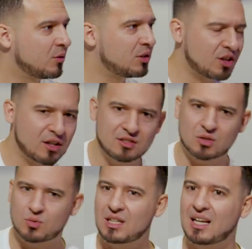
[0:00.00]
we started
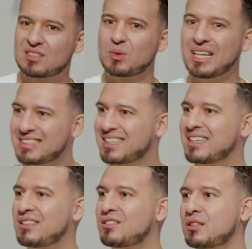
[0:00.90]
to realize, wait a
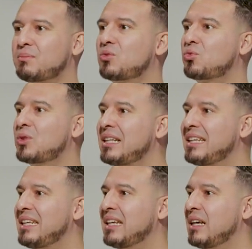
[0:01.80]
second, there's something
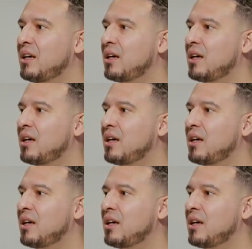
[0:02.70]
really